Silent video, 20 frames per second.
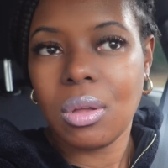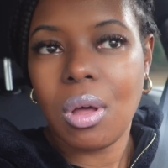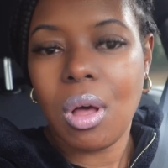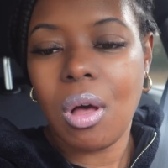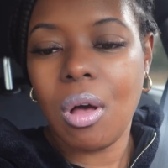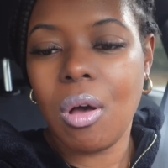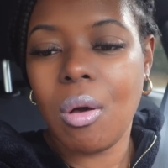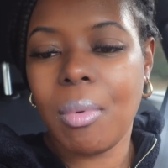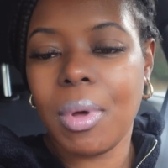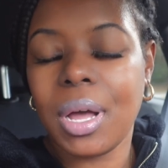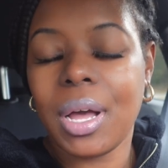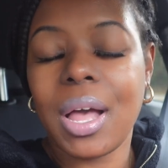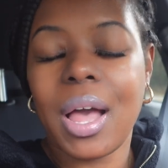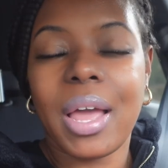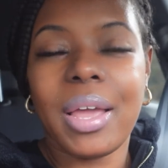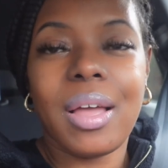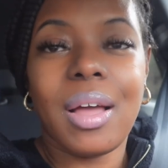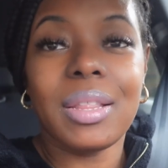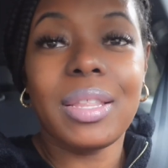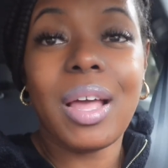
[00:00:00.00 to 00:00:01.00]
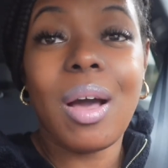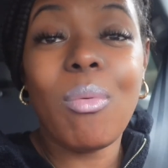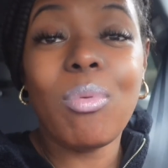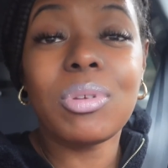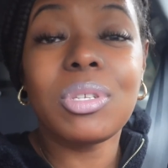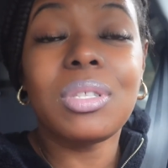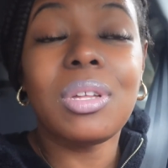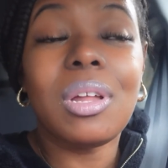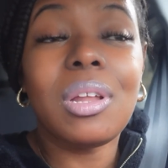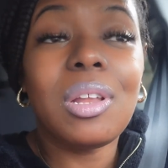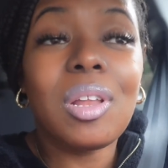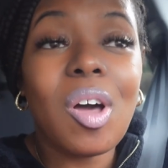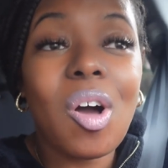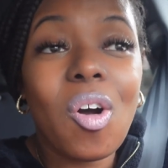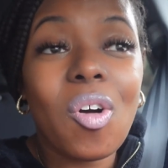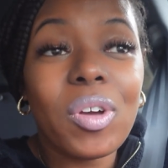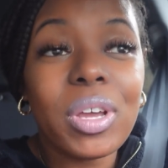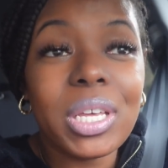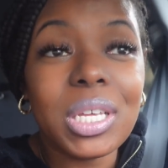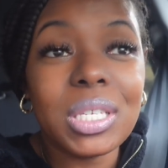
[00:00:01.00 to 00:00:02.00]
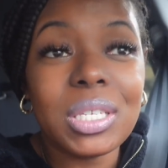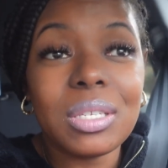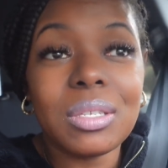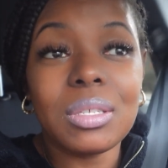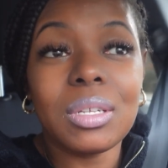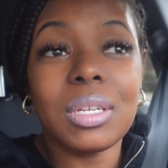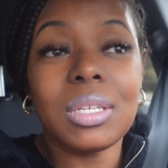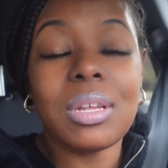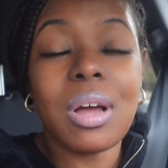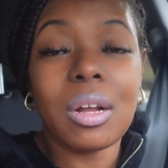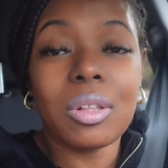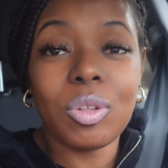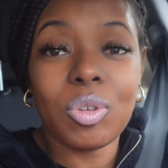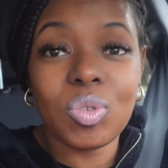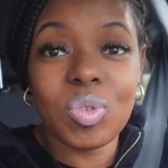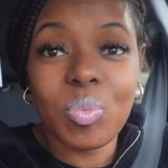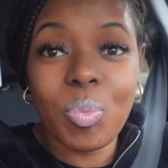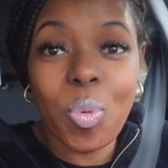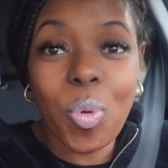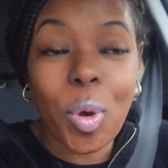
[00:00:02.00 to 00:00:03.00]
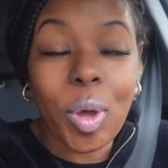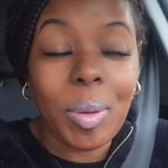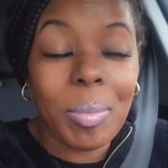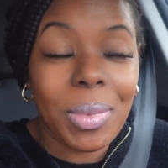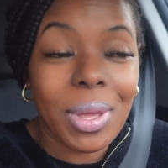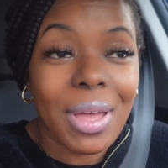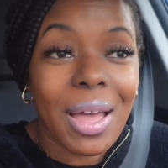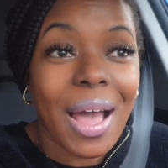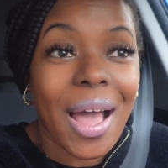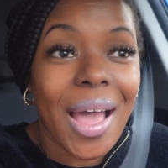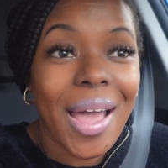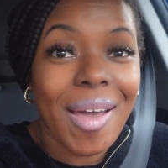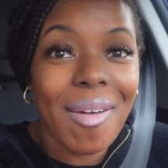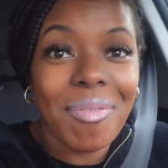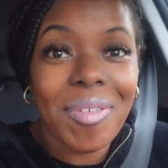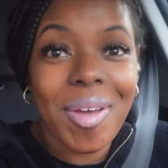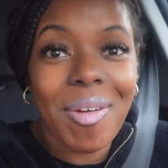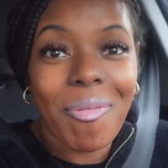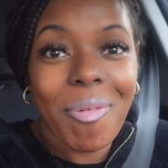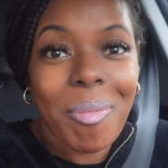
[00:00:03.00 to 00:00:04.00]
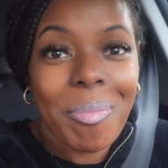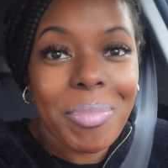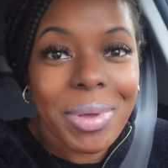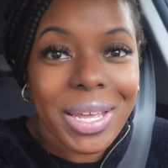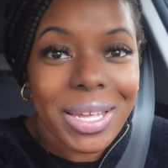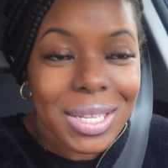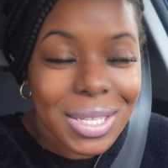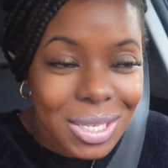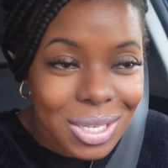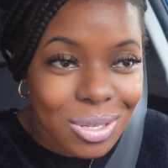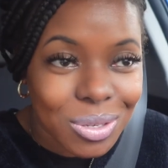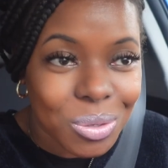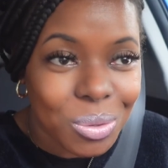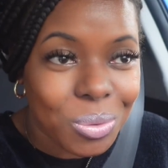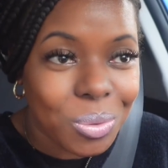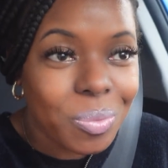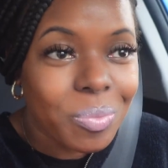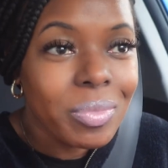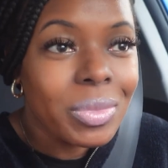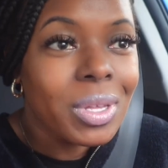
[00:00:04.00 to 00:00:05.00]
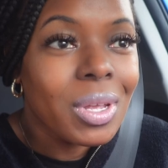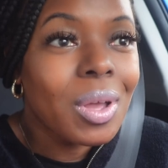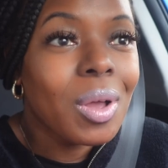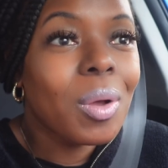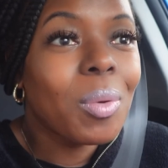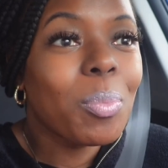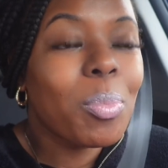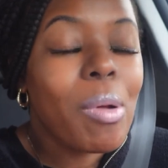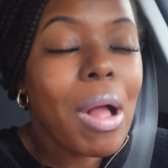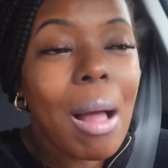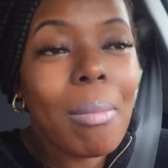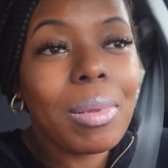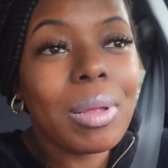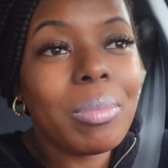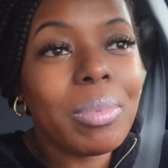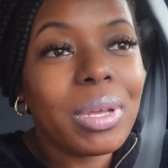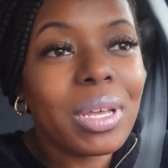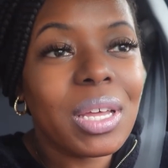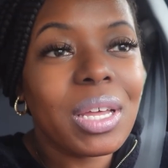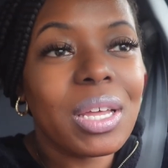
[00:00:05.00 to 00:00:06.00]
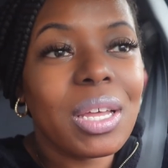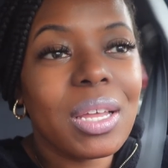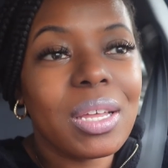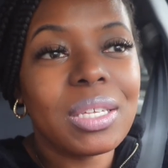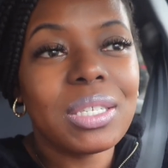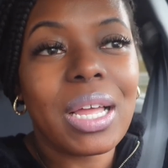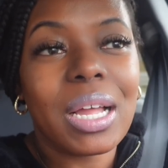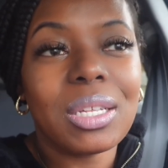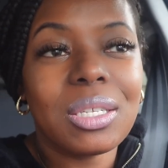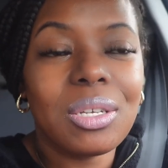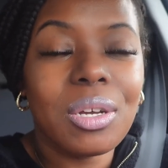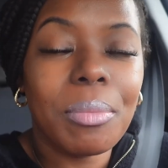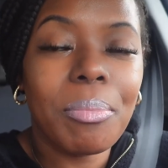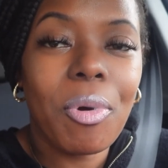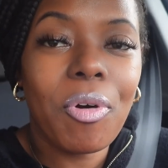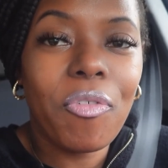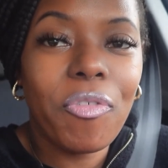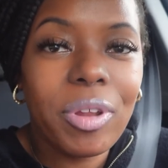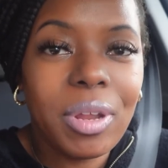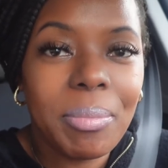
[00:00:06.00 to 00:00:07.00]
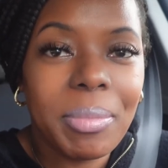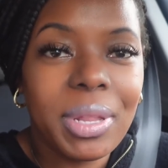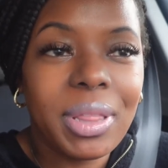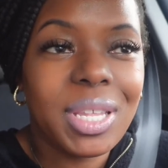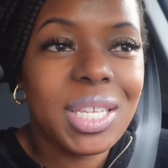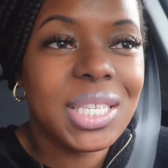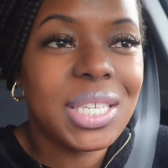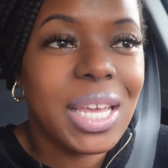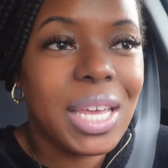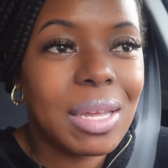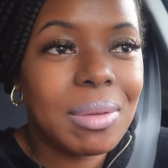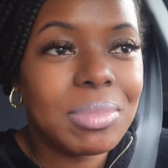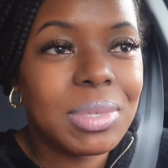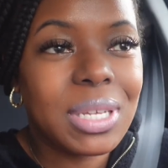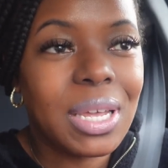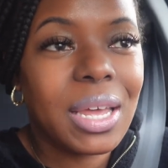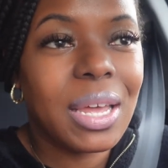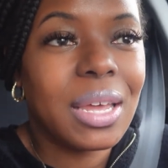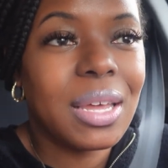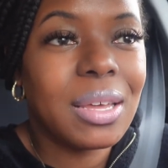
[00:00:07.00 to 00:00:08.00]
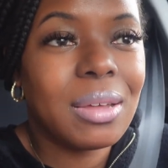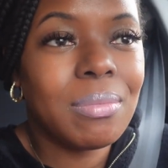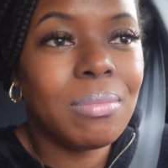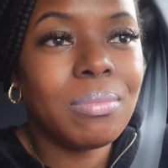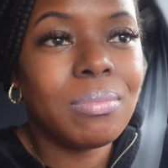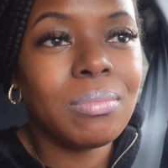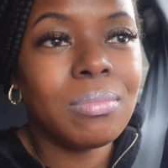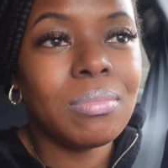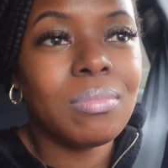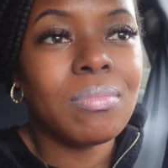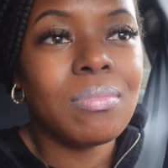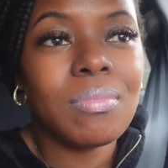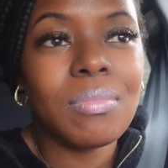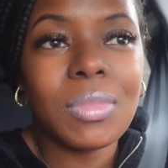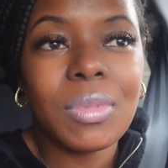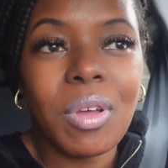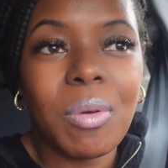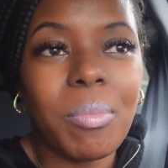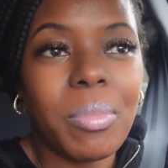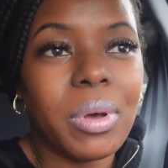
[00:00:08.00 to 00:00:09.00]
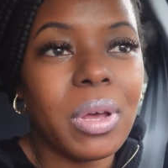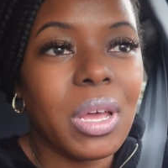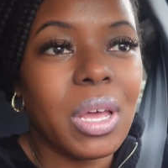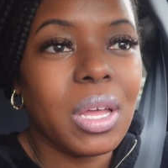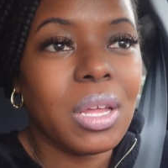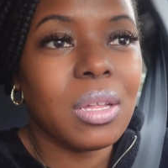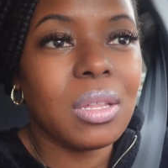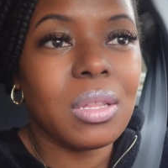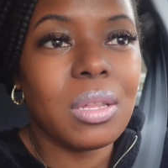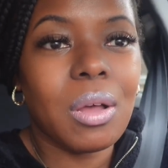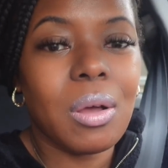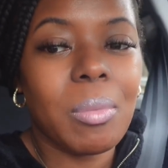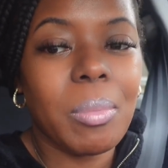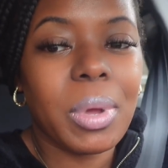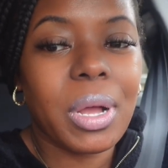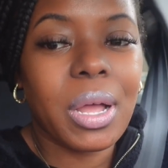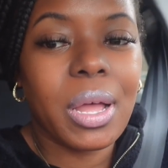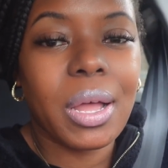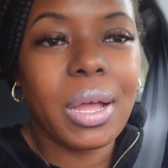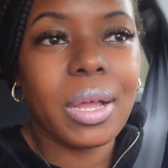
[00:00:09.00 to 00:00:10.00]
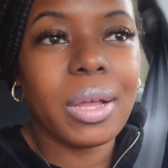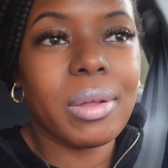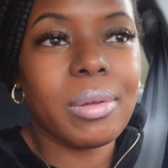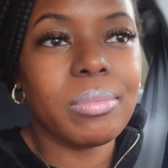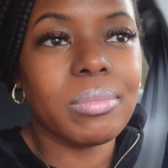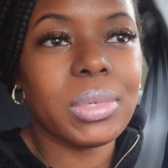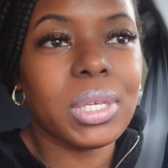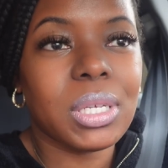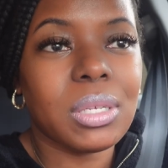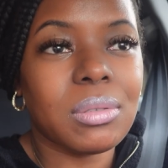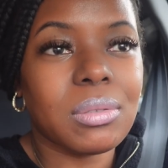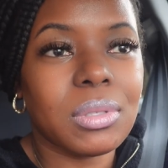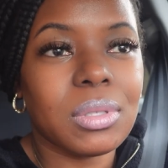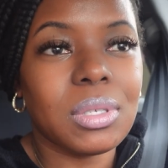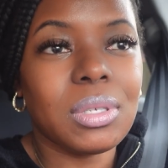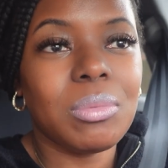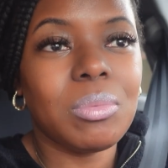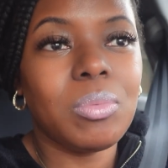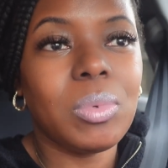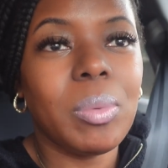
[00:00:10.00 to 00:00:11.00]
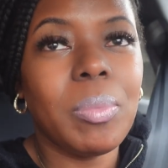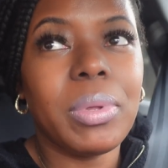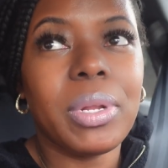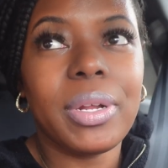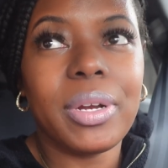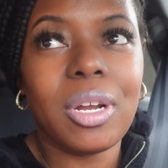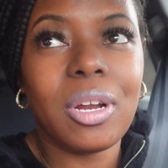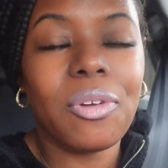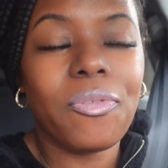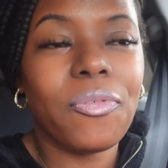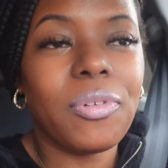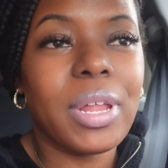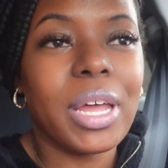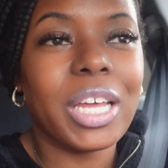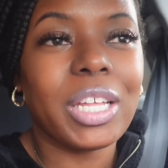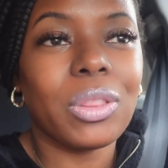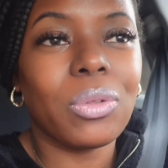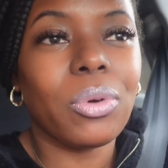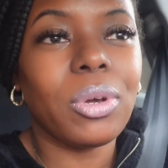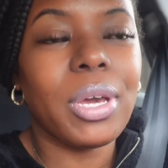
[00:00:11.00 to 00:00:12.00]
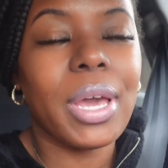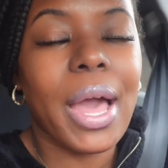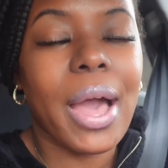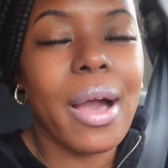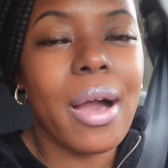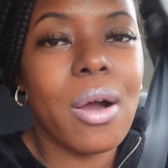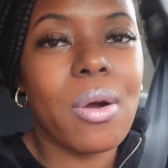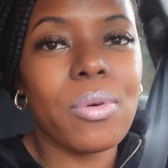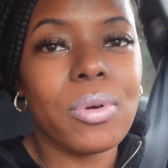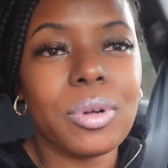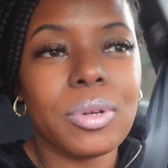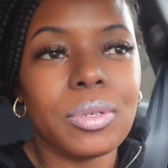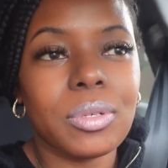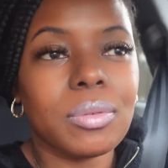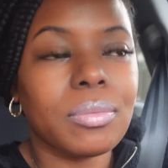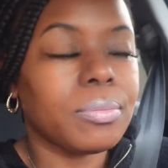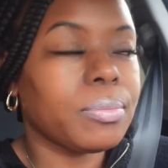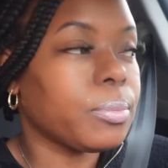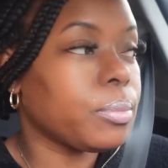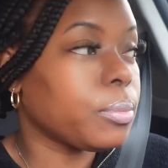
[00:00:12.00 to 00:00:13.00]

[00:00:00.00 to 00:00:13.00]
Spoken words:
Oh my god, y'all, that was the longest doctor's appointment I have ever been to, probably because I took both of them at the same time. But oh my god, we've been in there for like 3 hours.